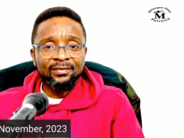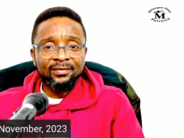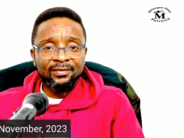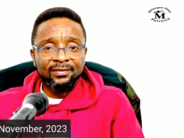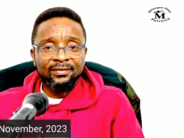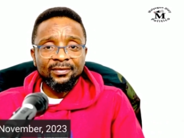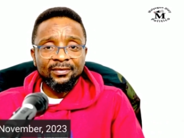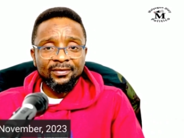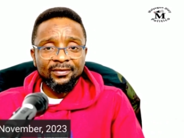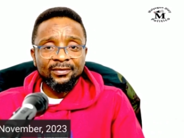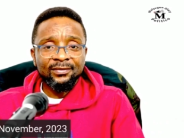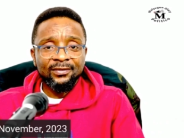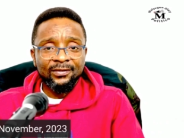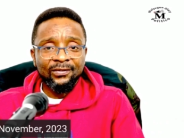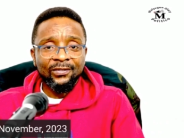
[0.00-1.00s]
Yes,
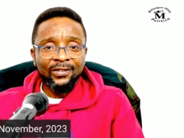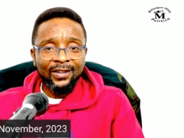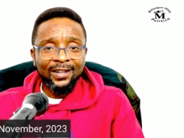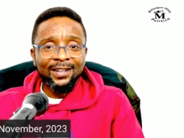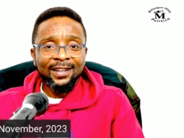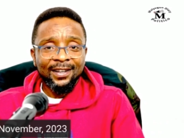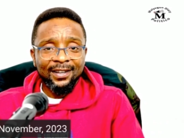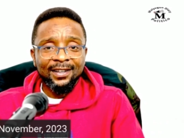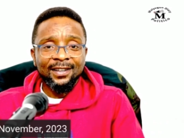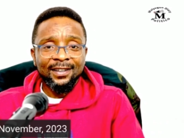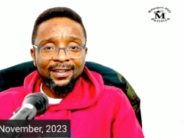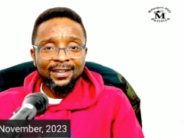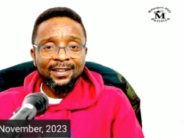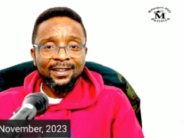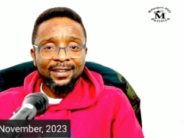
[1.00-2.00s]
sir. Thank you
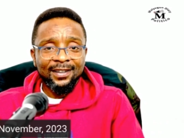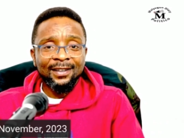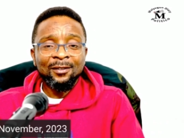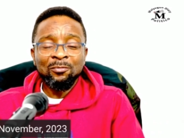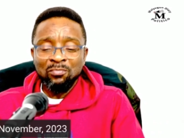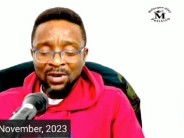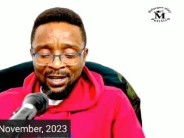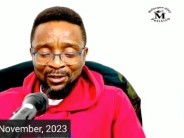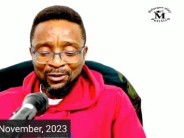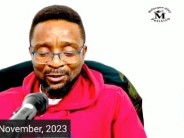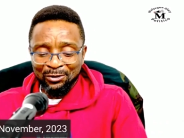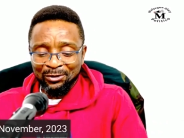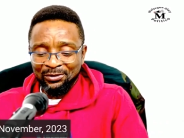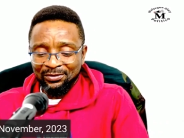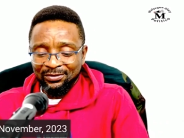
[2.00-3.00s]
so much. Bless you.
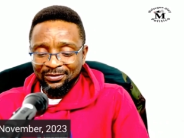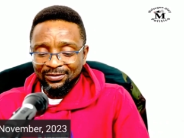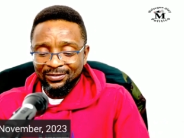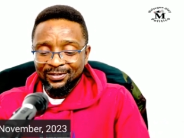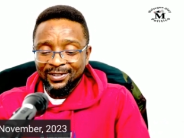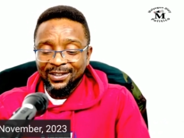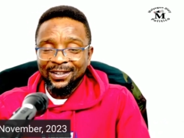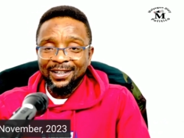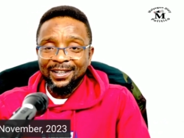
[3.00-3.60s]
Appreciate a lot.